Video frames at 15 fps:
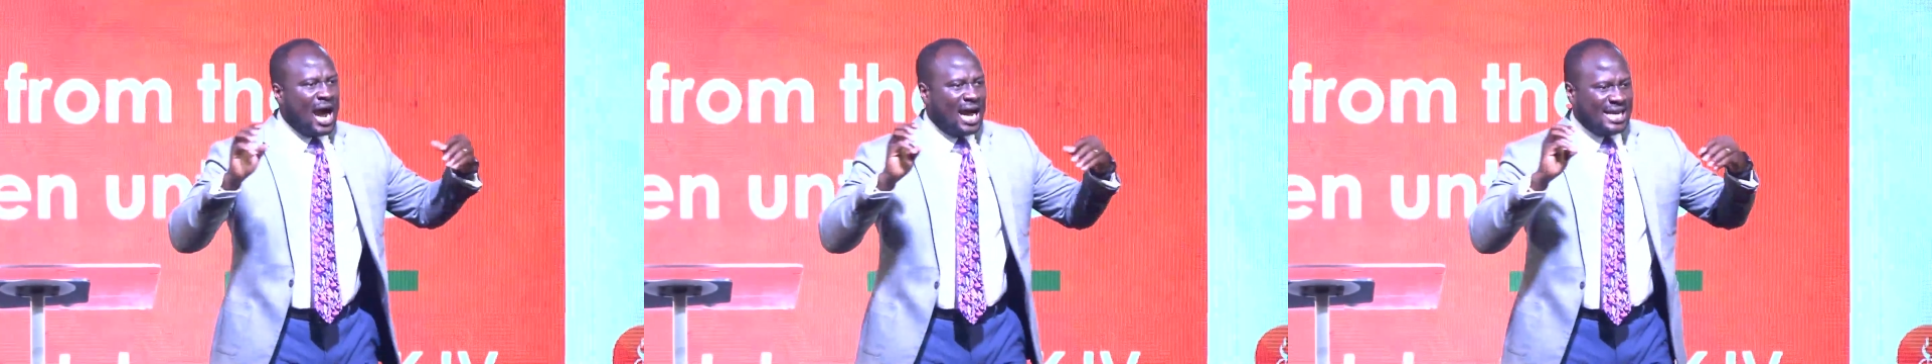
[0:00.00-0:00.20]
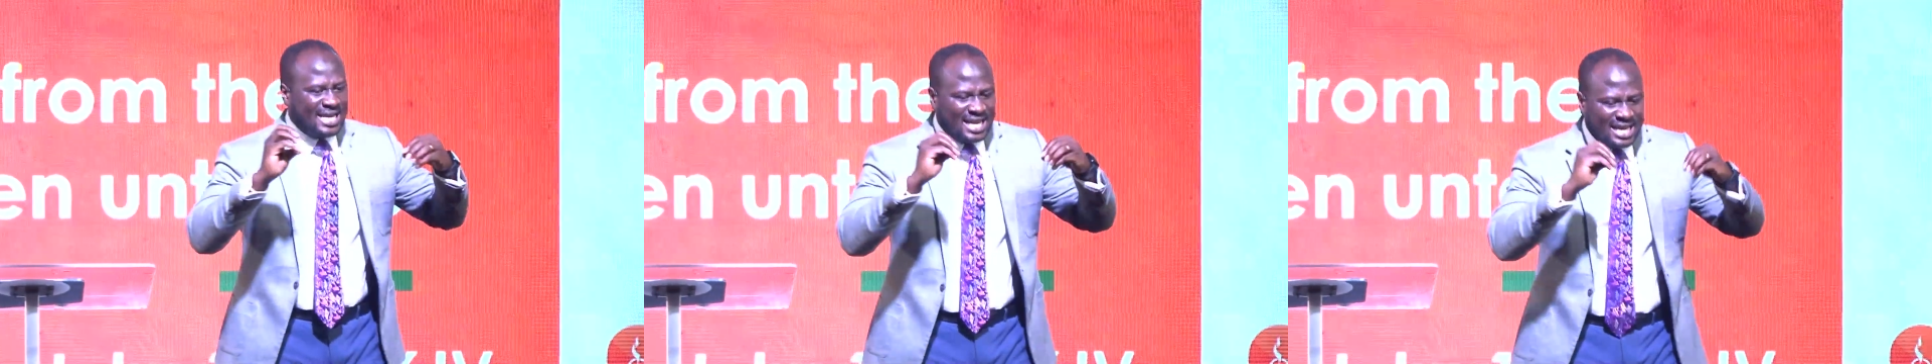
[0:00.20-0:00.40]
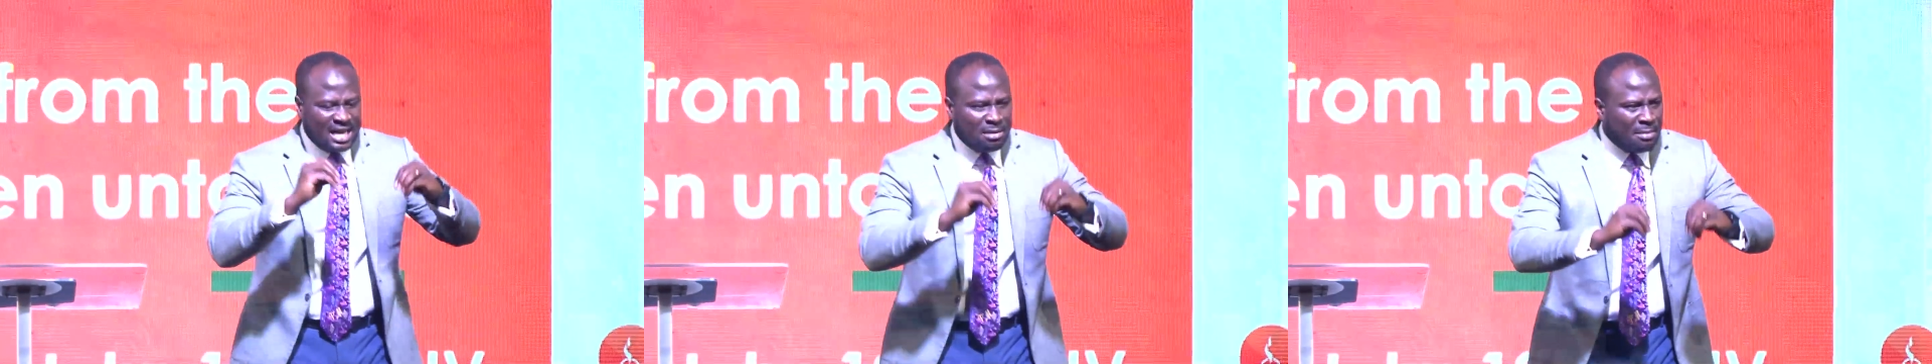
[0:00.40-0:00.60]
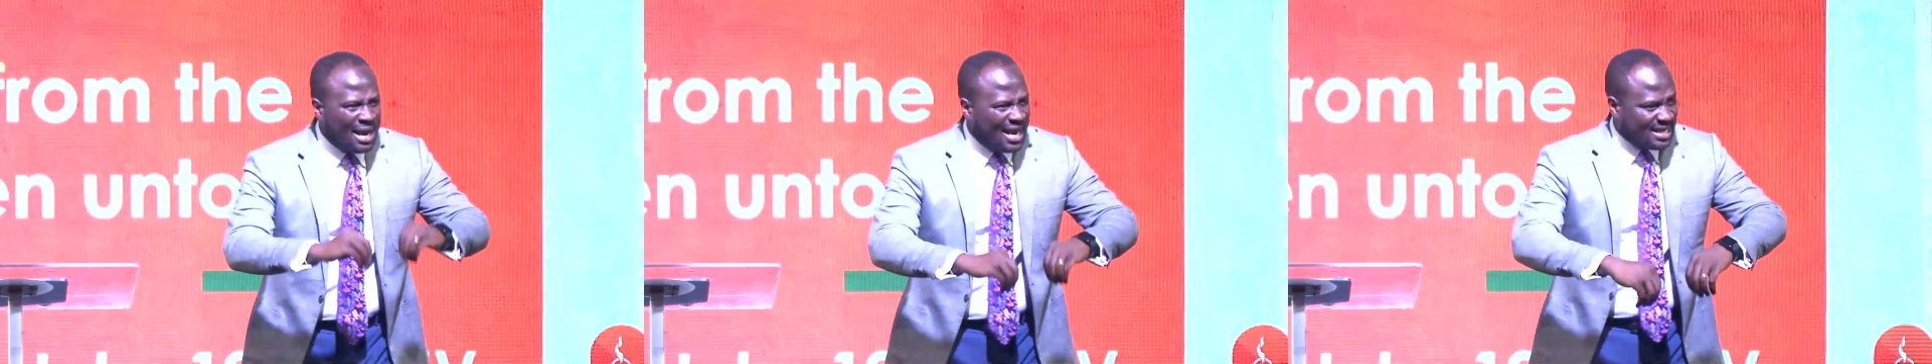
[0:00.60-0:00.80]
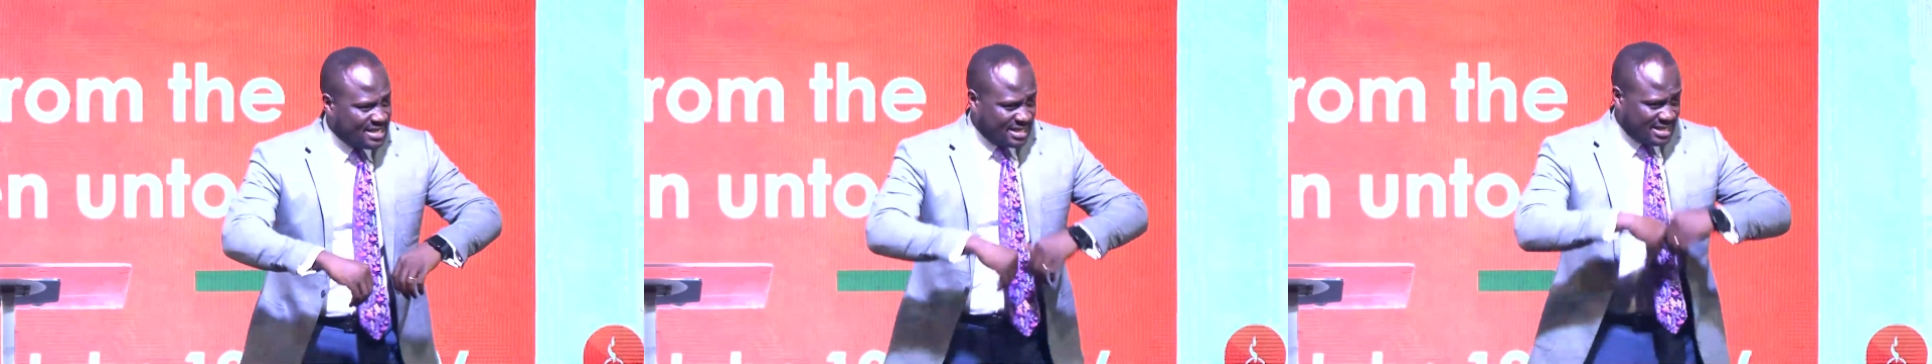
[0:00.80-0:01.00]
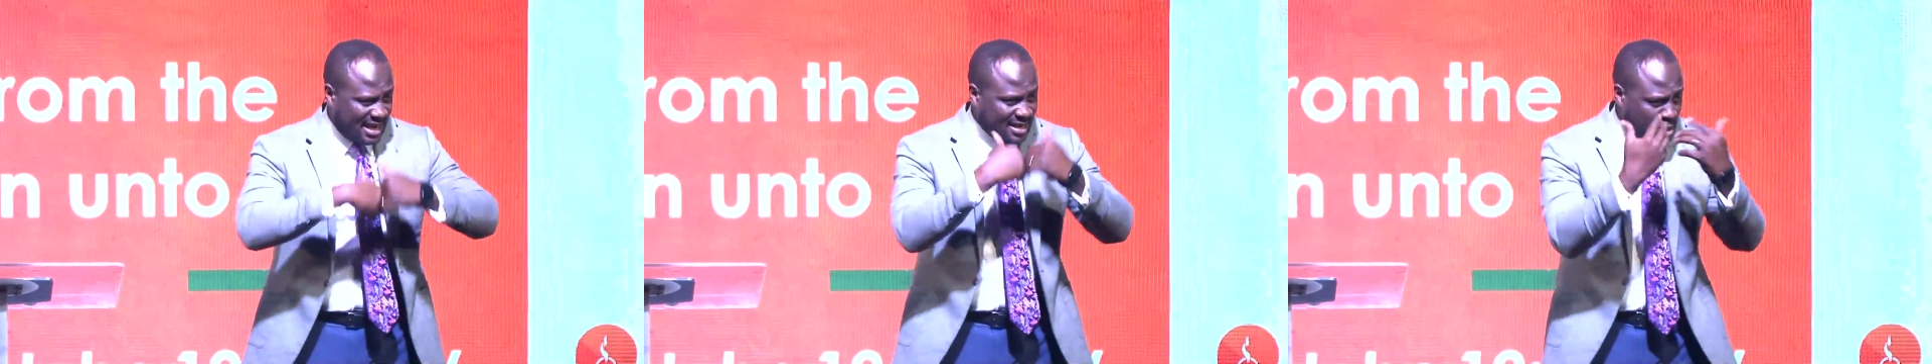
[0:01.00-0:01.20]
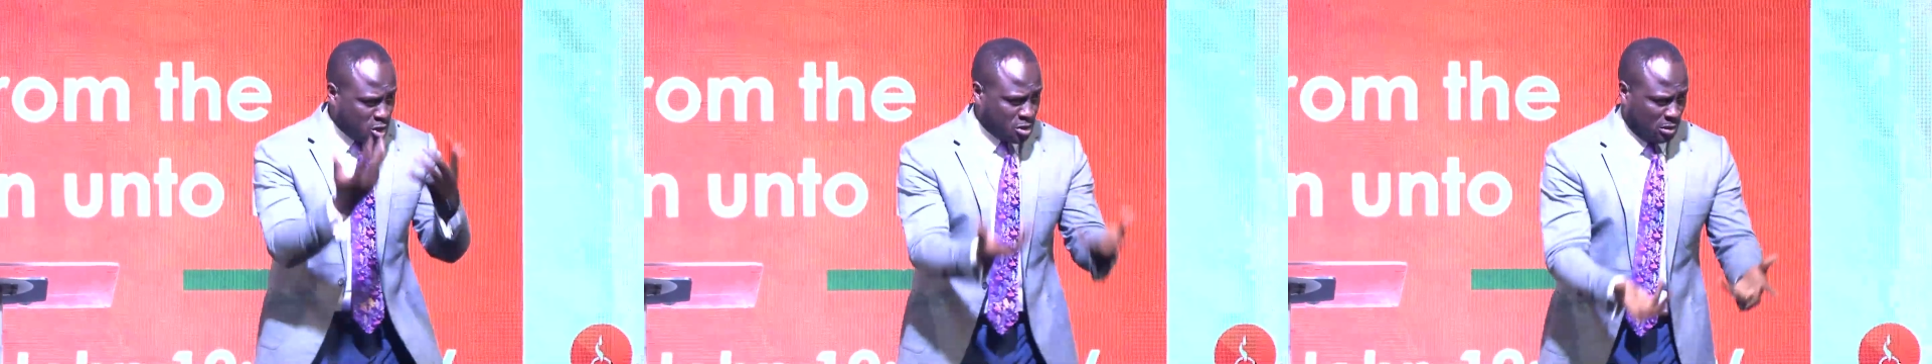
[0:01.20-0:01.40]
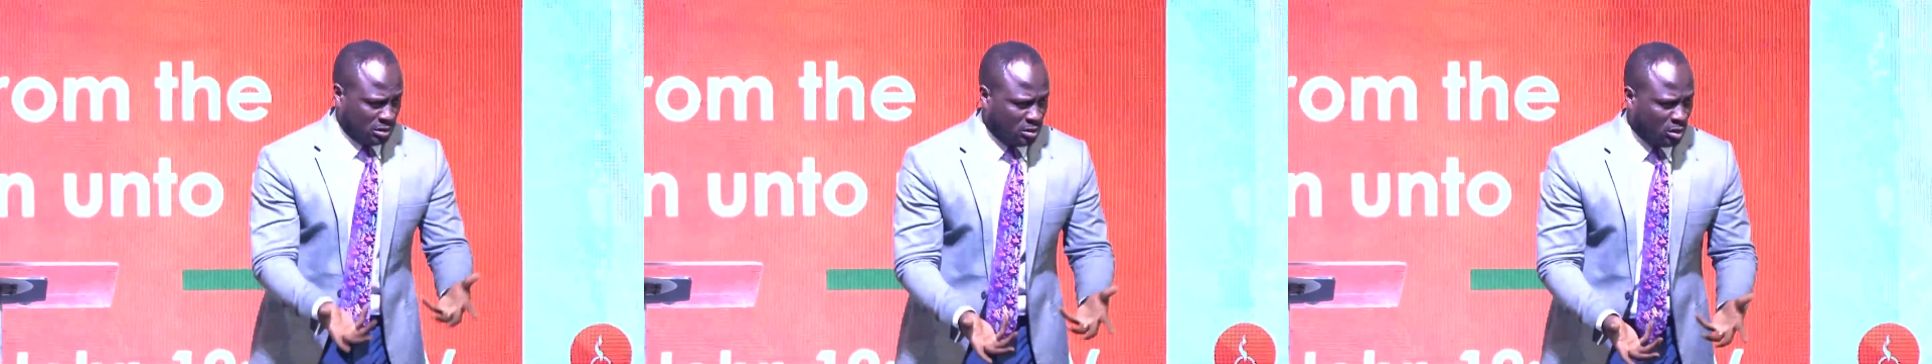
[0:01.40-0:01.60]
And then in my
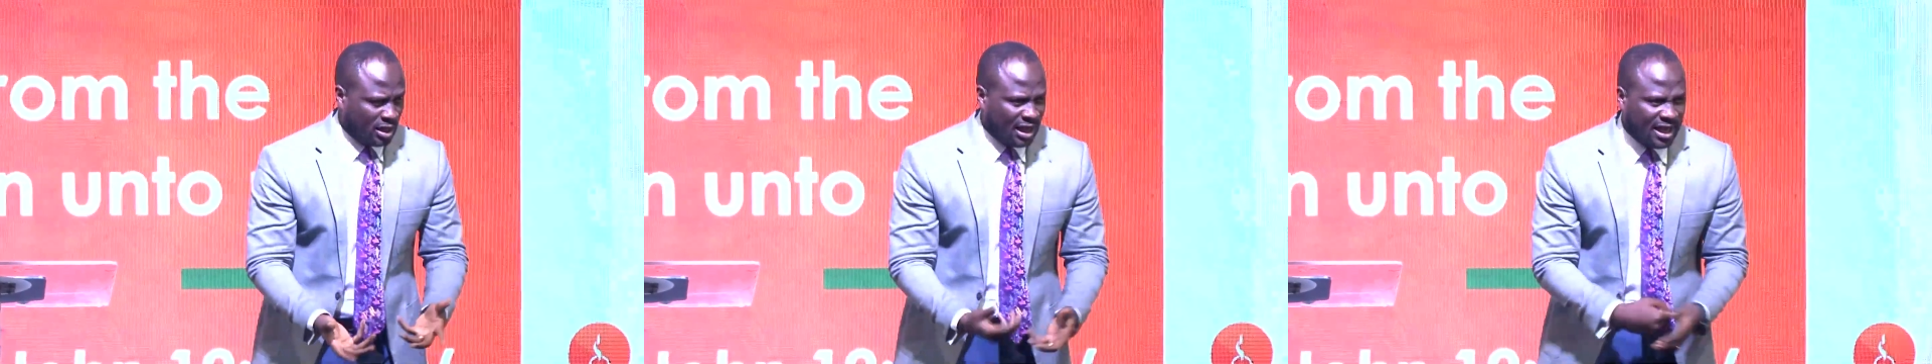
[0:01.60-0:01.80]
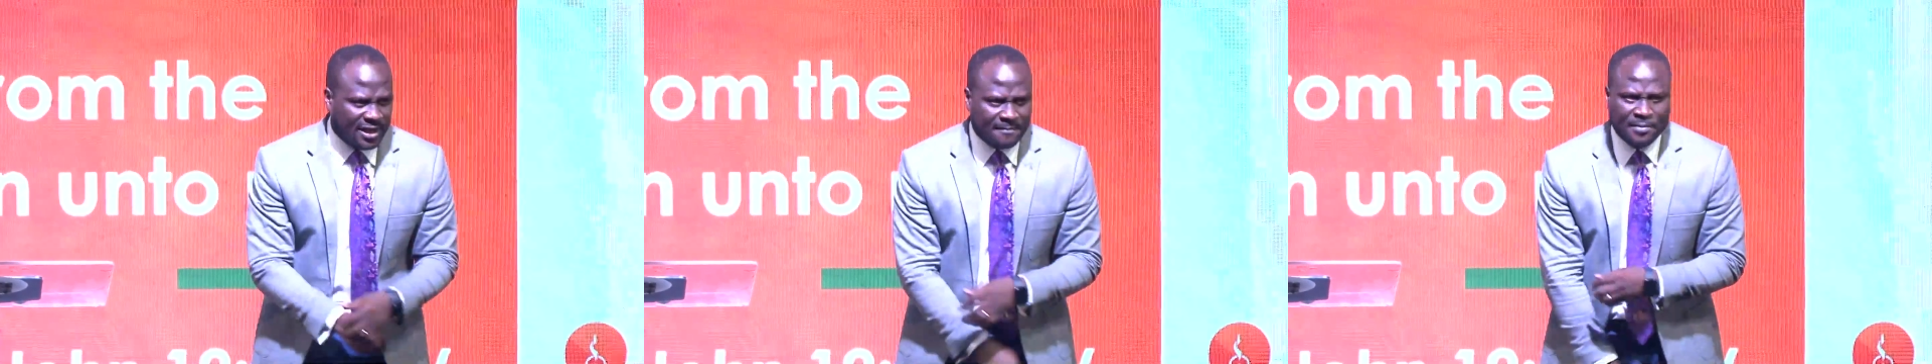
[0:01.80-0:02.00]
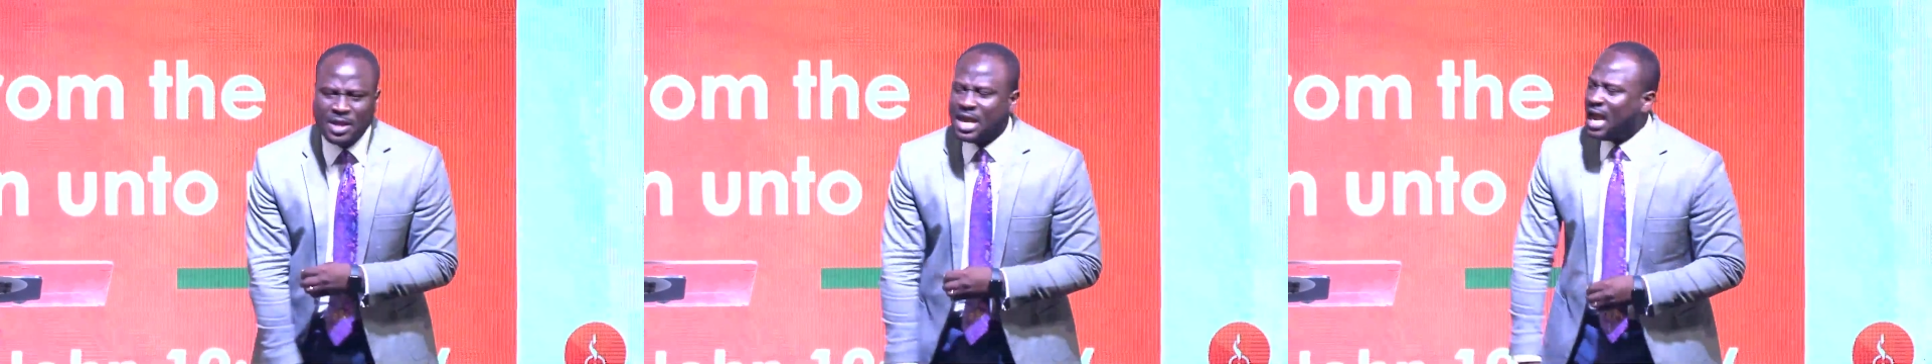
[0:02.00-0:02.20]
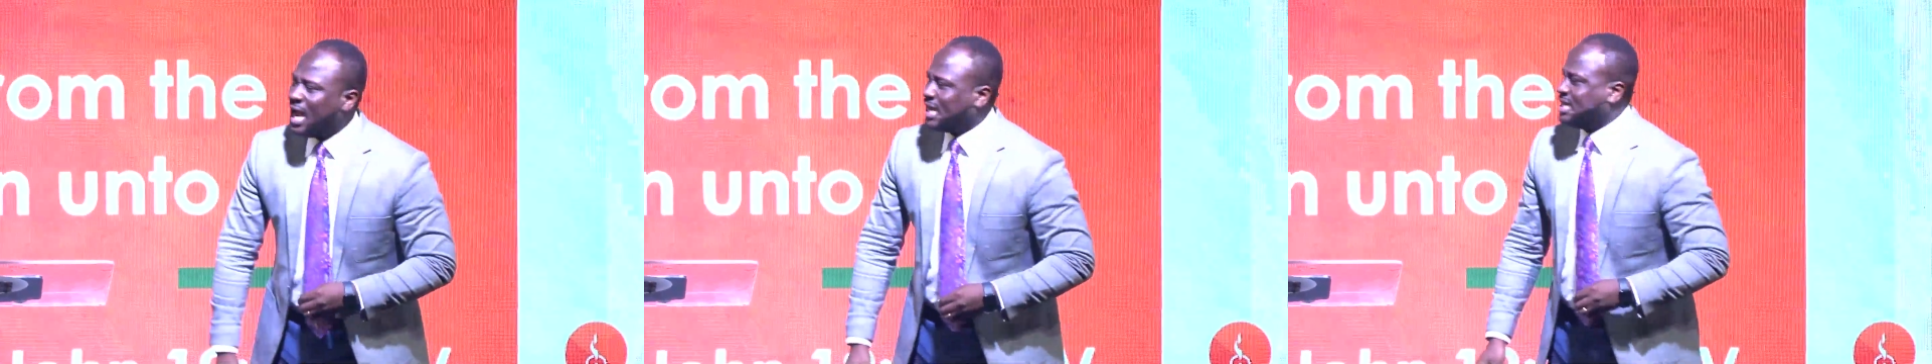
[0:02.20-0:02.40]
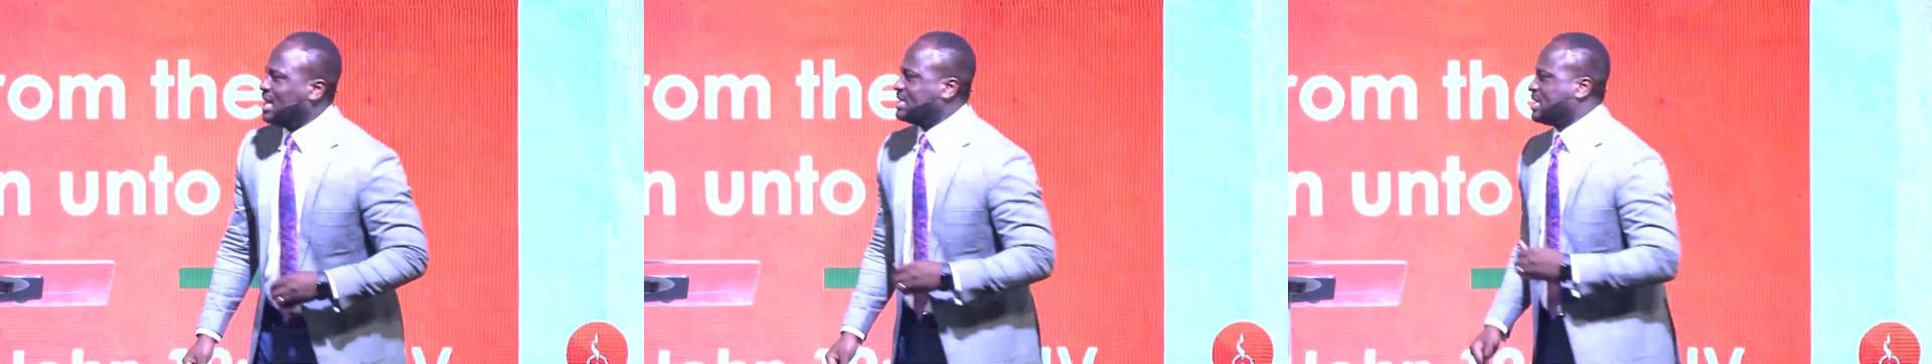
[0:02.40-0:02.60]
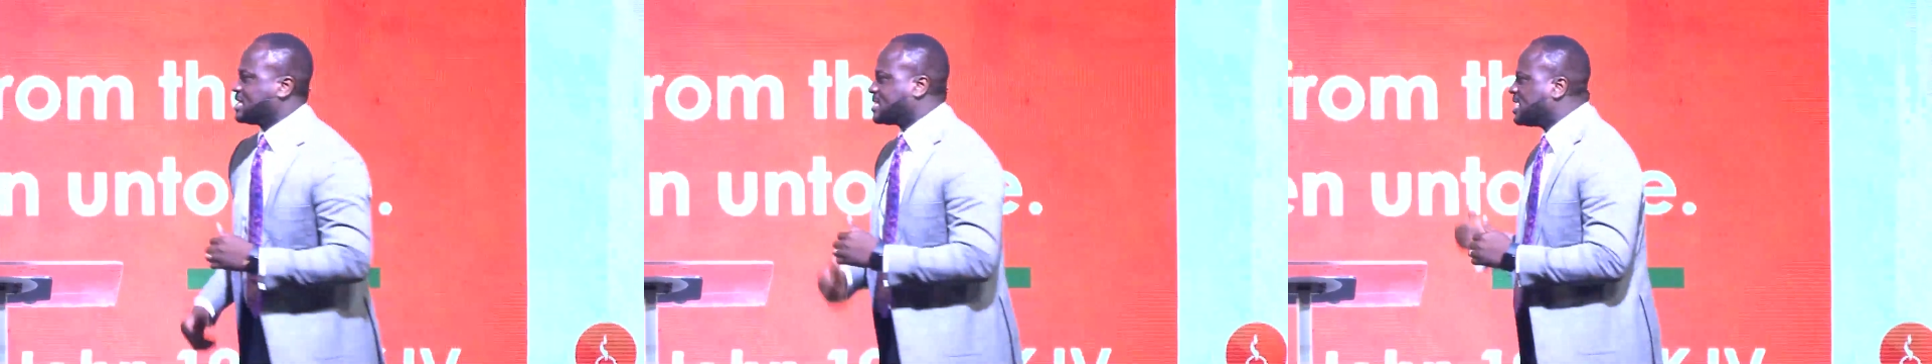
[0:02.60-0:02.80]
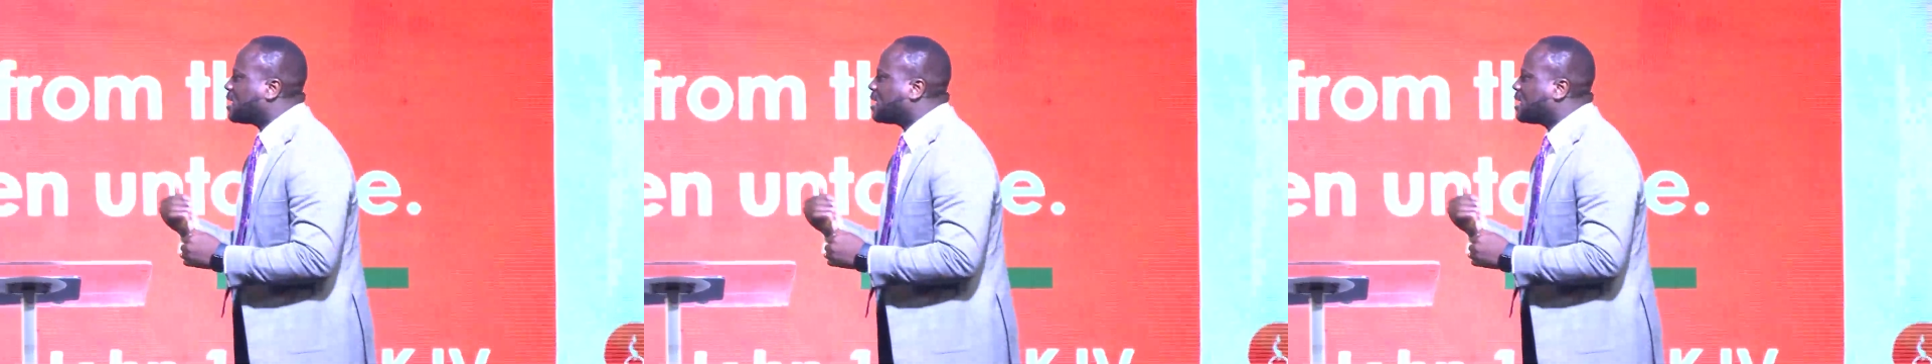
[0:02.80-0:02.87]
ascension, okay, that's the